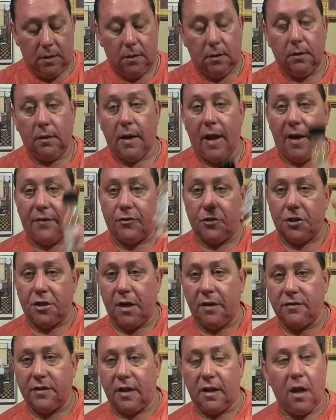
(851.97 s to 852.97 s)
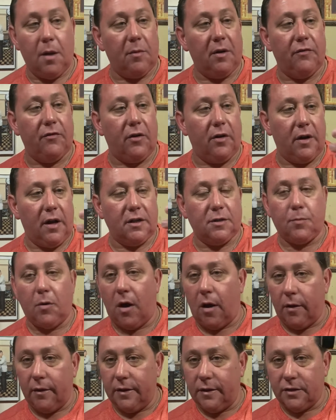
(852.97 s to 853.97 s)
aftershaves, they come in a very nice
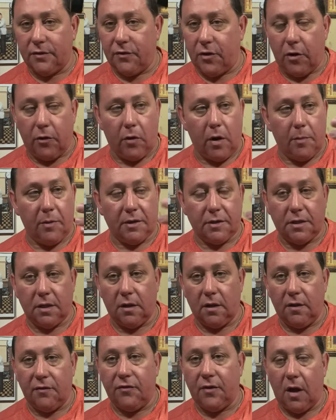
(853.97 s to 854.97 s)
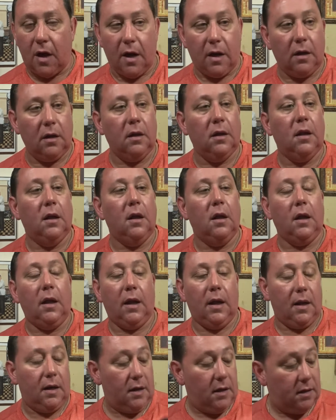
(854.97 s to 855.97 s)
bottle. These are very reminiscent of the Fine,
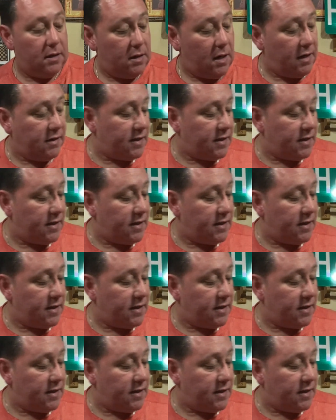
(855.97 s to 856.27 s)
and a nice